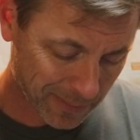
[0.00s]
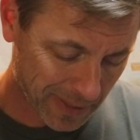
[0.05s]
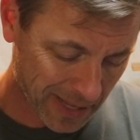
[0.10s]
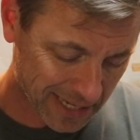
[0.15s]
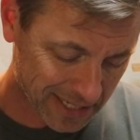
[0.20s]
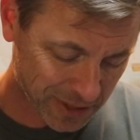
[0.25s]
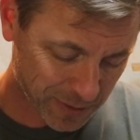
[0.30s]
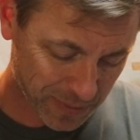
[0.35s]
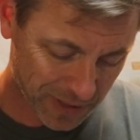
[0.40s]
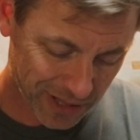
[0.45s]

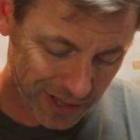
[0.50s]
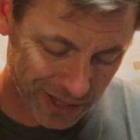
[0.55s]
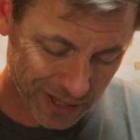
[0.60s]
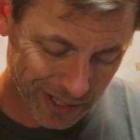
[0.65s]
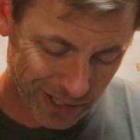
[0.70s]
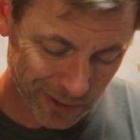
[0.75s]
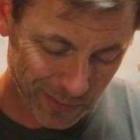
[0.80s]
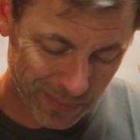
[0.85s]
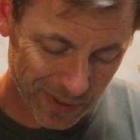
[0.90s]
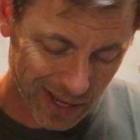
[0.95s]
makes me
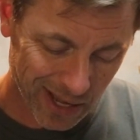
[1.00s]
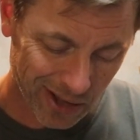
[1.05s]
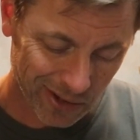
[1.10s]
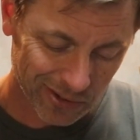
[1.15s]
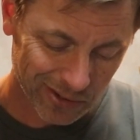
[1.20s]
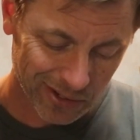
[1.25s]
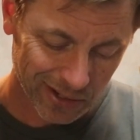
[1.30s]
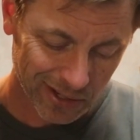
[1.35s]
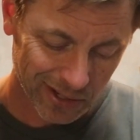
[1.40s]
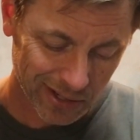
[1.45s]
think
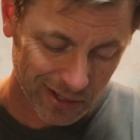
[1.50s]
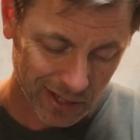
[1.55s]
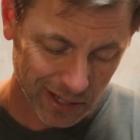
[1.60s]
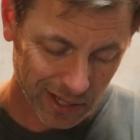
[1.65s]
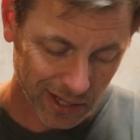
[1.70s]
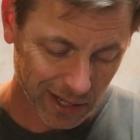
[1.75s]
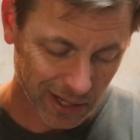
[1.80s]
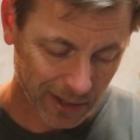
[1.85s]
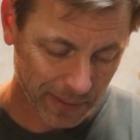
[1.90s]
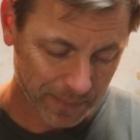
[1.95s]
about
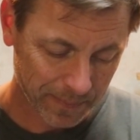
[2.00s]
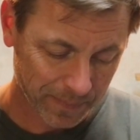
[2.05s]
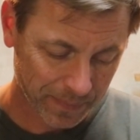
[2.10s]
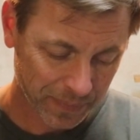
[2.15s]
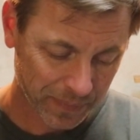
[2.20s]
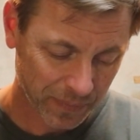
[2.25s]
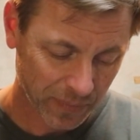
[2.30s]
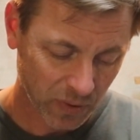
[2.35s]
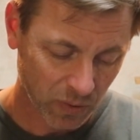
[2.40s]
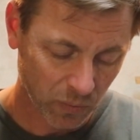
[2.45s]
um,
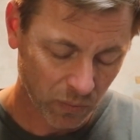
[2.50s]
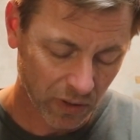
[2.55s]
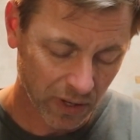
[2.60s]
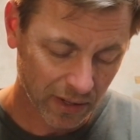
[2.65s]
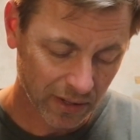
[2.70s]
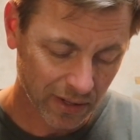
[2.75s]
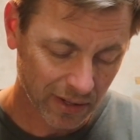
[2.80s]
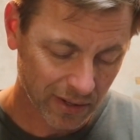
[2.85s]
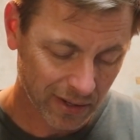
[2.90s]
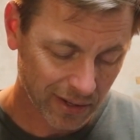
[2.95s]

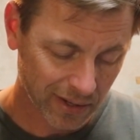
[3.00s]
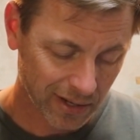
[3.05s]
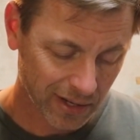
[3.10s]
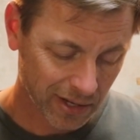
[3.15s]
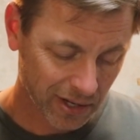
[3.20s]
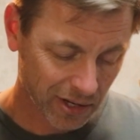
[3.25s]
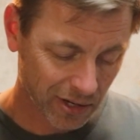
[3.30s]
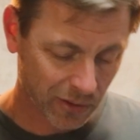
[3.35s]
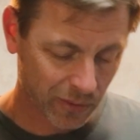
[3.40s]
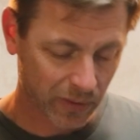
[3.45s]
what
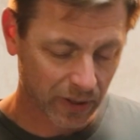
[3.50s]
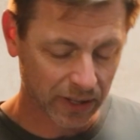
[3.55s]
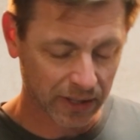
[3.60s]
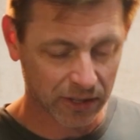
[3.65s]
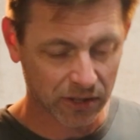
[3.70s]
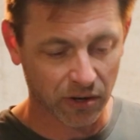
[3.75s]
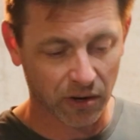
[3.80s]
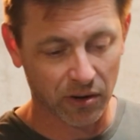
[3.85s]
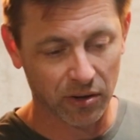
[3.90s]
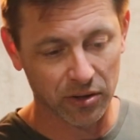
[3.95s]

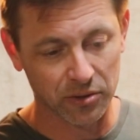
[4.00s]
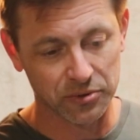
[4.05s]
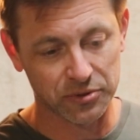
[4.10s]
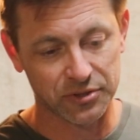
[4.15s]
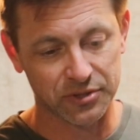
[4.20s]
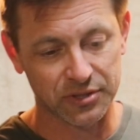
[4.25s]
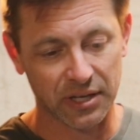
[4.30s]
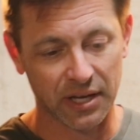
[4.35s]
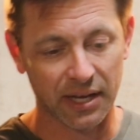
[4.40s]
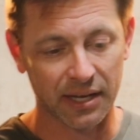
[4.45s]
what
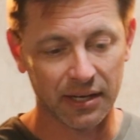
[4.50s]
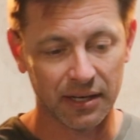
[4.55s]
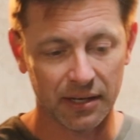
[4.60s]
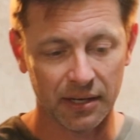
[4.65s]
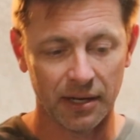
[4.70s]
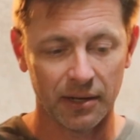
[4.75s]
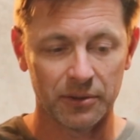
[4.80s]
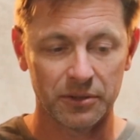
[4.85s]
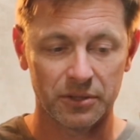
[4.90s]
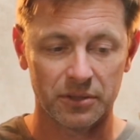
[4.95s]
Carlos said.
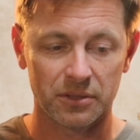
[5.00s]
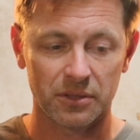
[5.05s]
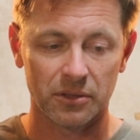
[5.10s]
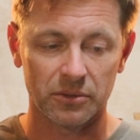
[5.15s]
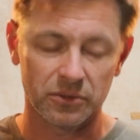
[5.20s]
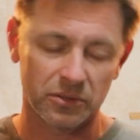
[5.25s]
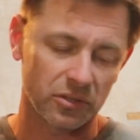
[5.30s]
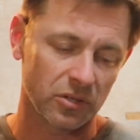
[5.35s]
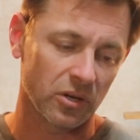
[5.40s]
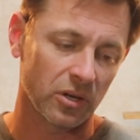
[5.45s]
It was, it
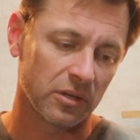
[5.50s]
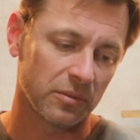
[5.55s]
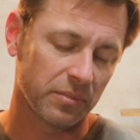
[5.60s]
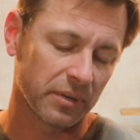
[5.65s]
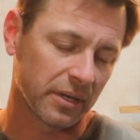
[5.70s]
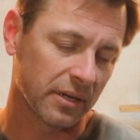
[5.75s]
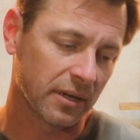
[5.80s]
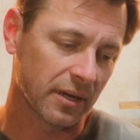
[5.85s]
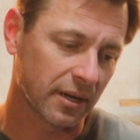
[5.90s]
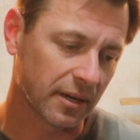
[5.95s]
was good,
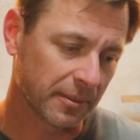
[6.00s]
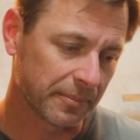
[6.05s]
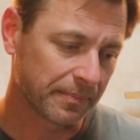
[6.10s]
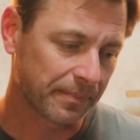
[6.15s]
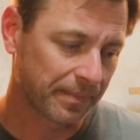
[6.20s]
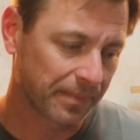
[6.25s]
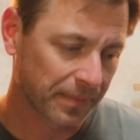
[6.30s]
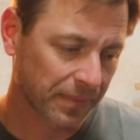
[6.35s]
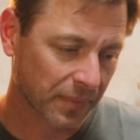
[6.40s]
but um,